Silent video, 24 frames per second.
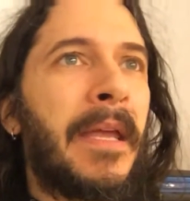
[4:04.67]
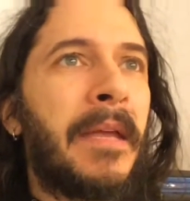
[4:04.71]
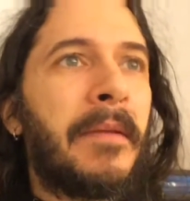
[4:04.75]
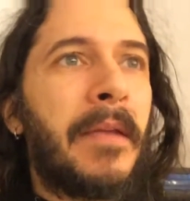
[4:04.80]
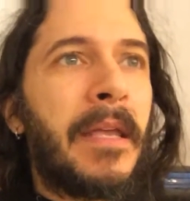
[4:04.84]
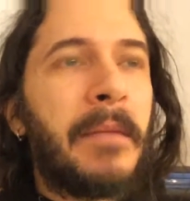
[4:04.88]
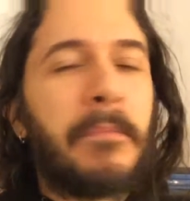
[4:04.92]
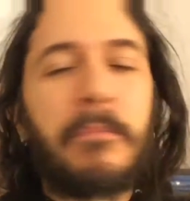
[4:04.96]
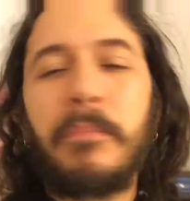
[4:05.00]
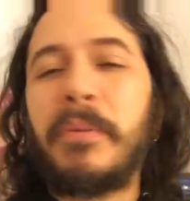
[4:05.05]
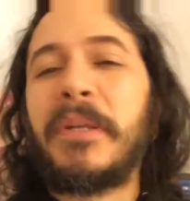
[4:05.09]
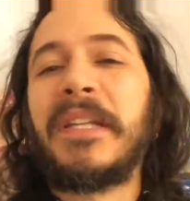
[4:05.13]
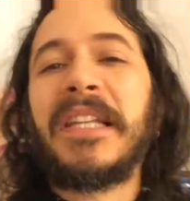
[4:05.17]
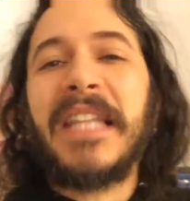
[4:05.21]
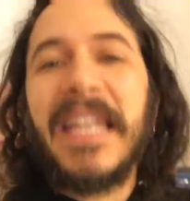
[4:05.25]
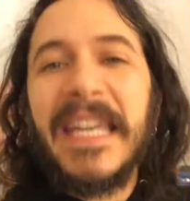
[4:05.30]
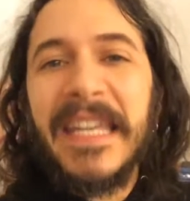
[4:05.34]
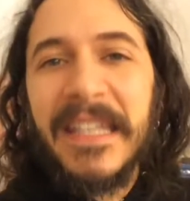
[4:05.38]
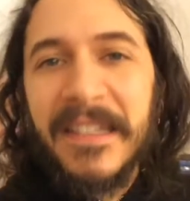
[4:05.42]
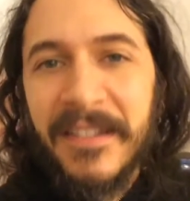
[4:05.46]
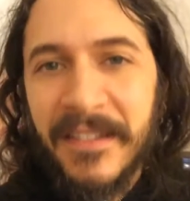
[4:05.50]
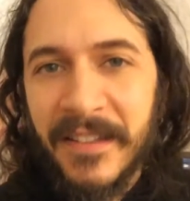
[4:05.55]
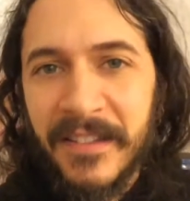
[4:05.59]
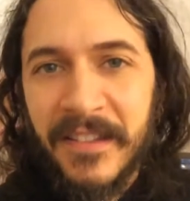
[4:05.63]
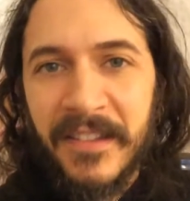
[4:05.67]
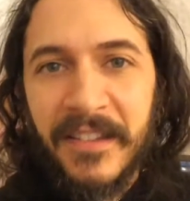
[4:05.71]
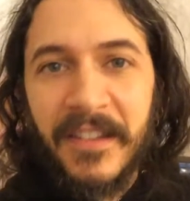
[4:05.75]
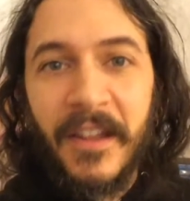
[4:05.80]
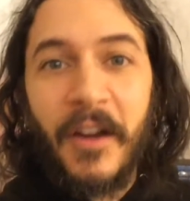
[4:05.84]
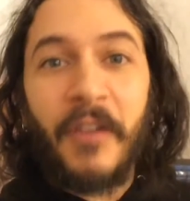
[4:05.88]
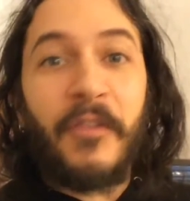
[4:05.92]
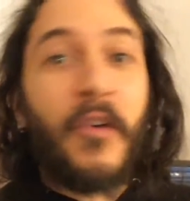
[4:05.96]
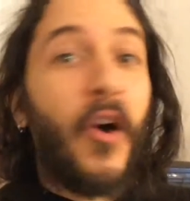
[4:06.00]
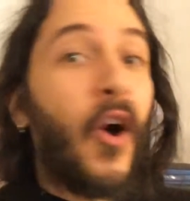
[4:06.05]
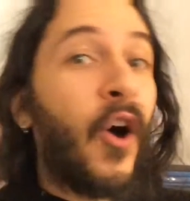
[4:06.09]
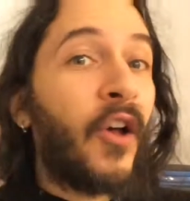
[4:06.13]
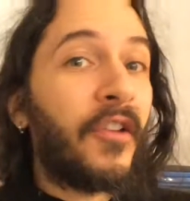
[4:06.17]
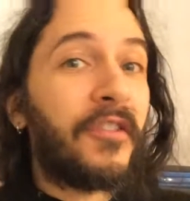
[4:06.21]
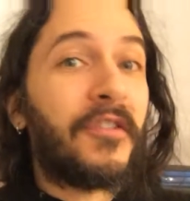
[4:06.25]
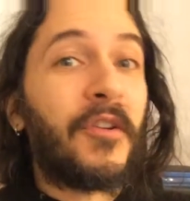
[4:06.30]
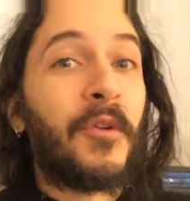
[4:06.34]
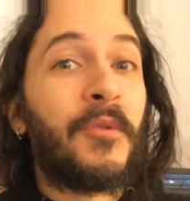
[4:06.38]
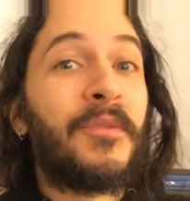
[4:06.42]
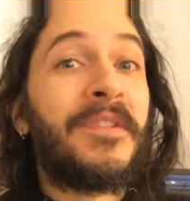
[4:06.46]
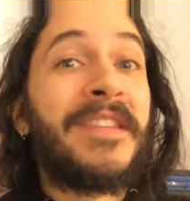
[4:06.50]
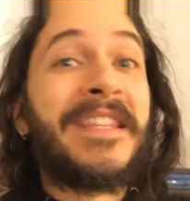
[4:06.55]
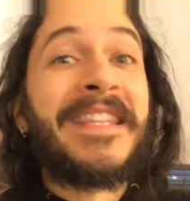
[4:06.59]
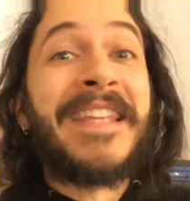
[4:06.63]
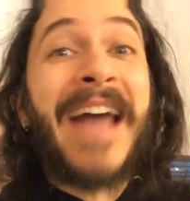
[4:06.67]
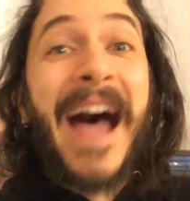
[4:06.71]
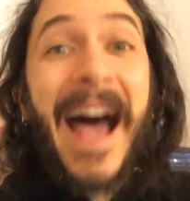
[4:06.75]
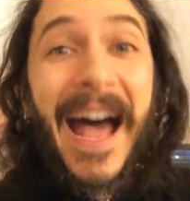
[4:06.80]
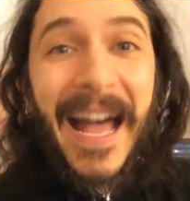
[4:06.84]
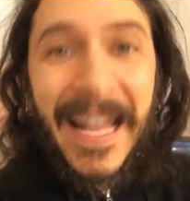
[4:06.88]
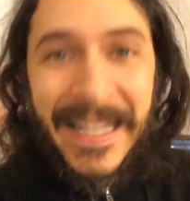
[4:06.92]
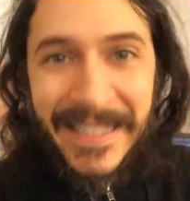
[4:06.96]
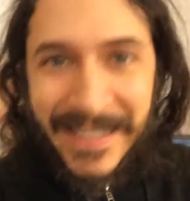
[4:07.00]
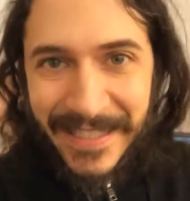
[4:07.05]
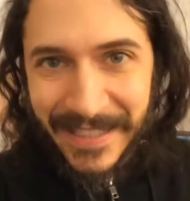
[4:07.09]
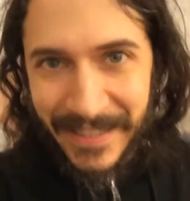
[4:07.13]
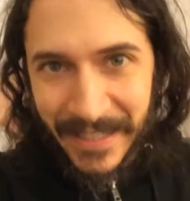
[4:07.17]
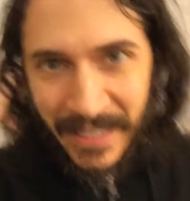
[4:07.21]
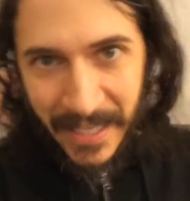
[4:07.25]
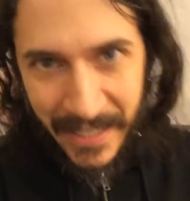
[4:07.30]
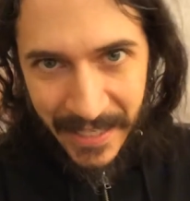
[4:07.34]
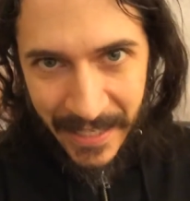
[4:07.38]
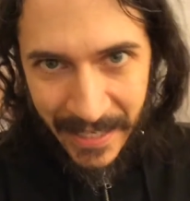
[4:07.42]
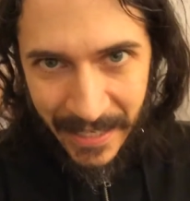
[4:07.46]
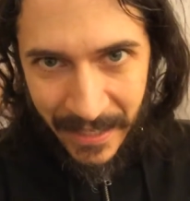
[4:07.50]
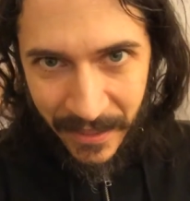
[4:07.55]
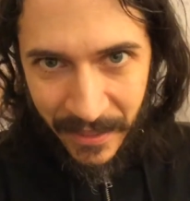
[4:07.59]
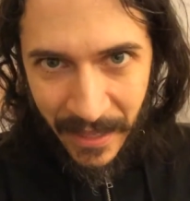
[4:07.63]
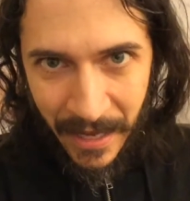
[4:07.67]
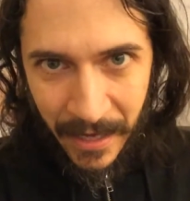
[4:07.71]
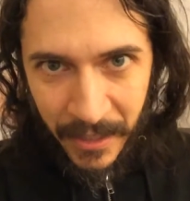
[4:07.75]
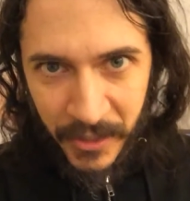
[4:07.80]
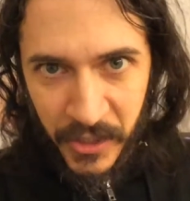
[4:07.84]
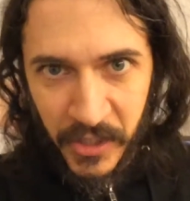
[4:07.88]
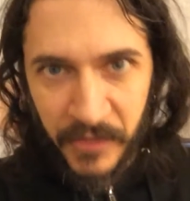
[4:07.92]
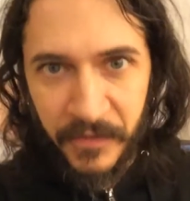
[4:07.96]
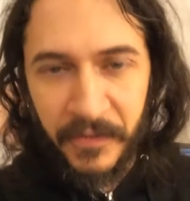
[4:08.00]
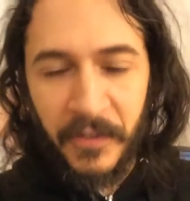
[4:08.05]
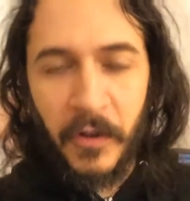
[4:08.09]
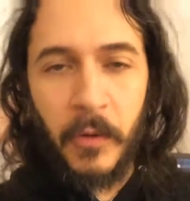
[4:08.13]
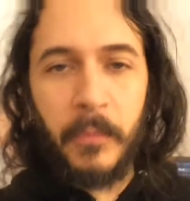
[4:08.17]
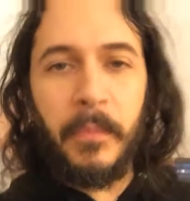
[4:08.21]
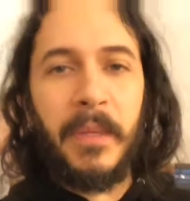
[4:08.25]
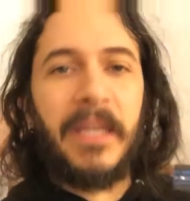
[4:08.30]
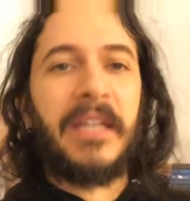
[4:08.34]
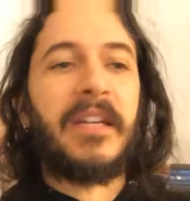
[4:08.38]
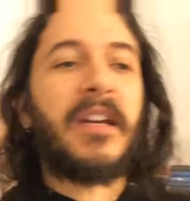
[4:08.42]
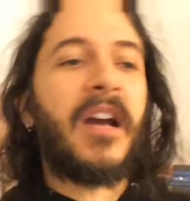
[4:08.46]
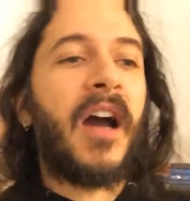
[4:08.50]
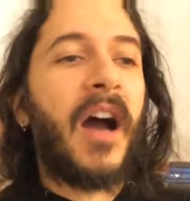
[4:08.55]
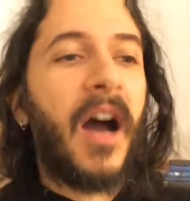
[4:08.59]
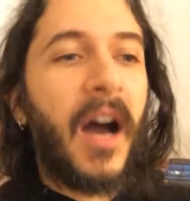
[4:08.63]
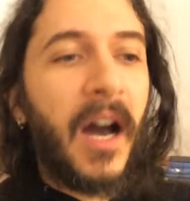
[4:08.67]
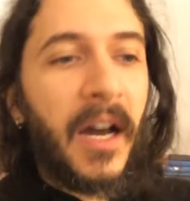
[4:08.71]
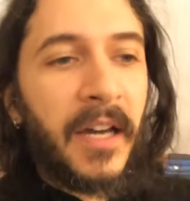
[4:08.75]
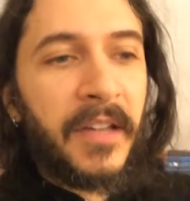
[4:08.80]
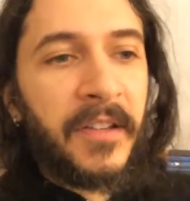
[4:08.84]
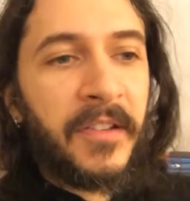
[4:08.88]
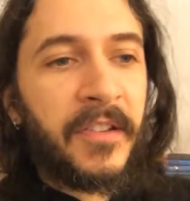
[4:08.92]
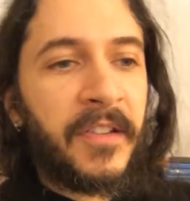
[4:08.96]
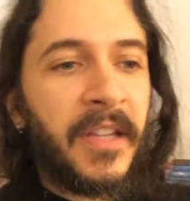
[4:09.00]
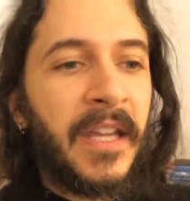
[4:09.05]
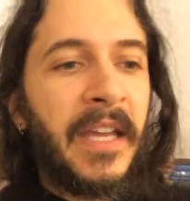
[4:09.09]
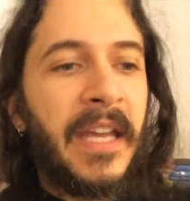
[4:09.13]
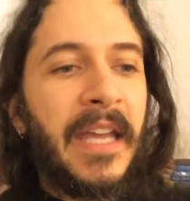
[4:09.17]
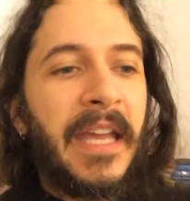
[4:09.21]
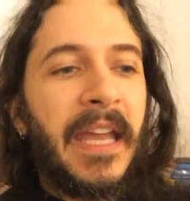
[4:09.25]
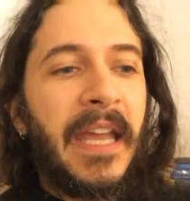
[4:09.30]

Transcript: it, it plays itself also not like an anthology film because